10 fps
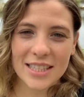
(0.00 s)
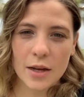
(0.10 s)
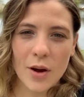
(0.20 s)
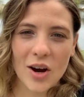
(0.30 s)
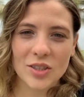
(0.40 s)

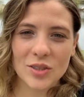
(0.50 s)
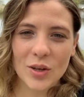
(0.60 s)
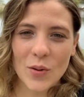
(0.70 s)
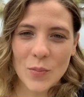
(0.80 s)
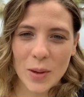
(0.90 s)
Some are
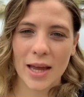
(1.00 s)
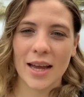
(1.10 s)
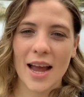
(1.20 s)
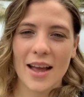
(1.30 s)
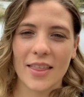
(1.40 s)
so big
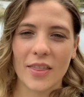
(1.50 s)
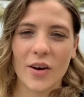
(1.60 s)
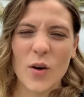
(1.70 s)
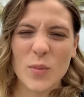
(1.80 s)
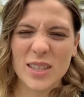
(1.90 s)
that
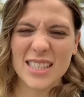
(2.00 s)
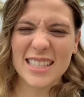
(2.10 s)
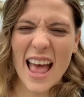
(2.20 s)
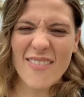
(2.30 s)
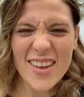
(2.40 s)
they're almost
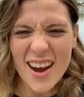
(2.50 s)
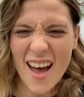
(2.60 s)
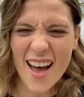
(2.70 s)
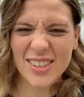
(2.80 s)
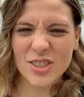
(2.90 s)

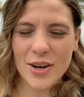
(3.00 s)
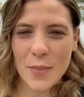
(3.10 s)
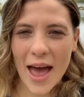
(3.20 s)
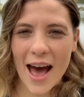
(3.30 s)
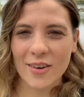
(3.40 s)
700
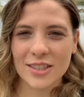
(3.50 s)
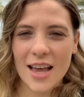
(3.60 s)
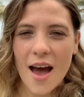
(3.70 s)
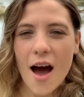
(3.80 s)
pounds.